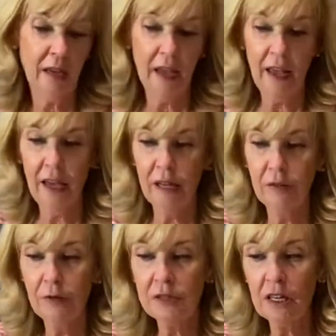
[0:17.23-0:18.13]
and
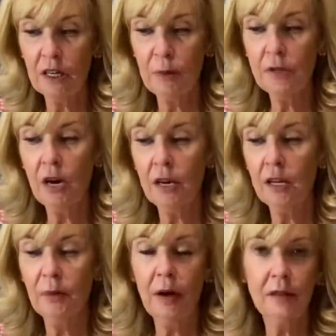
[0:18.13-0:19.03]
first I'm going to be talking
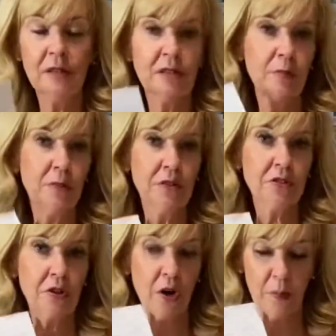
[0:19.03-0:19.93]
about the simple
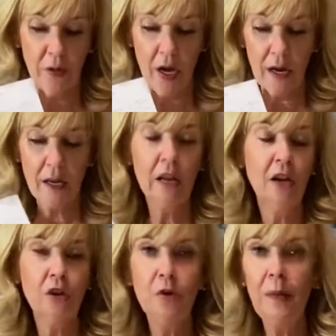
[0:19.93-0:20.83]
star block.
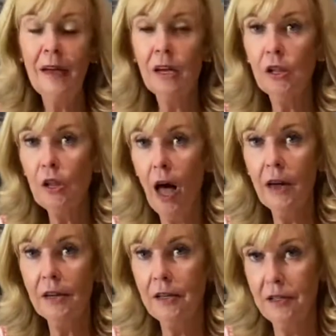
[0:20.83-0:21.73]
You make a lot
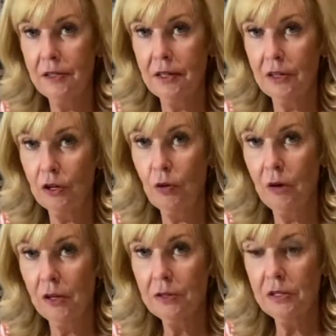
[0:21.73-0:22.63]
of these in the
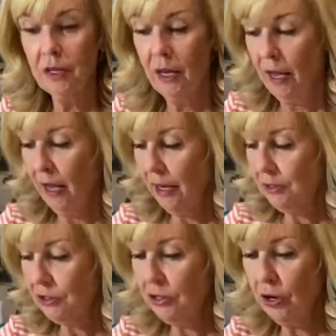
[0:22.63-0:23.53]
quilt, and
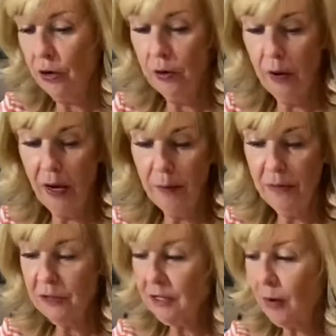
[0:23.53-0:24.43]
so
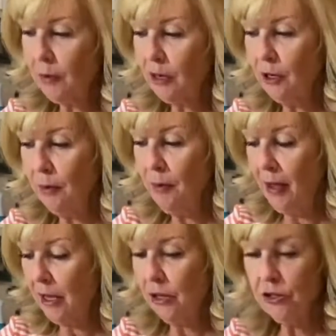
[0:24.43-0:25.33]
this time we're going to be
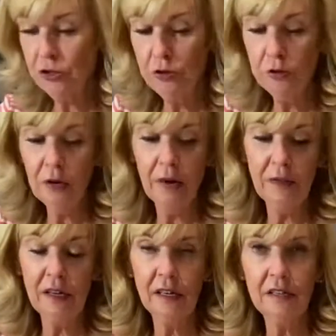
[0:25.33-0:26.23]
making 2 of
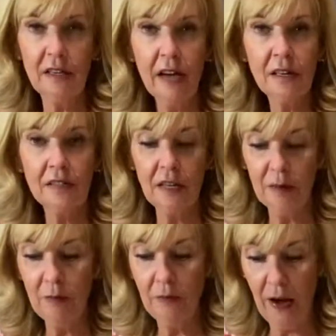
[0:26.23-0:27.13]
the exact same
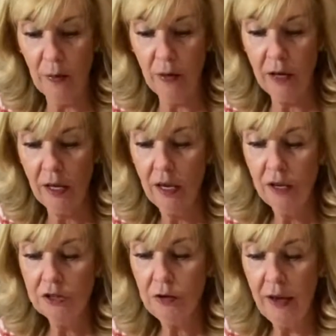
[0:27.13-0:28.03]
fabric.
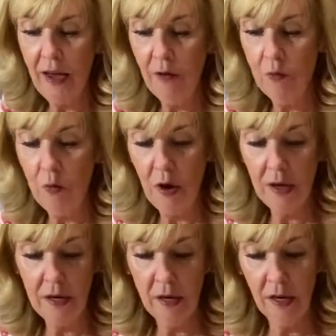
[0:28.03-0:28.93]
So I have
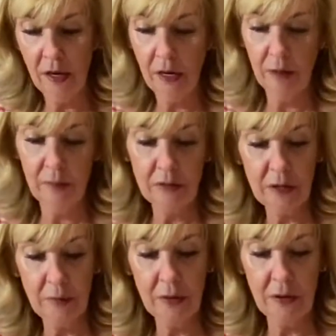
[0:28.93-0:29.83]
one,
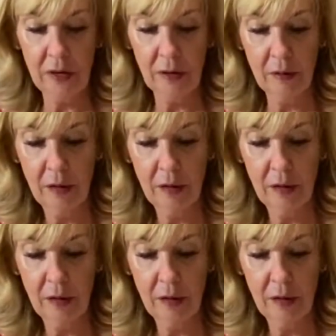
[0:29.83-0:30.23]
some of the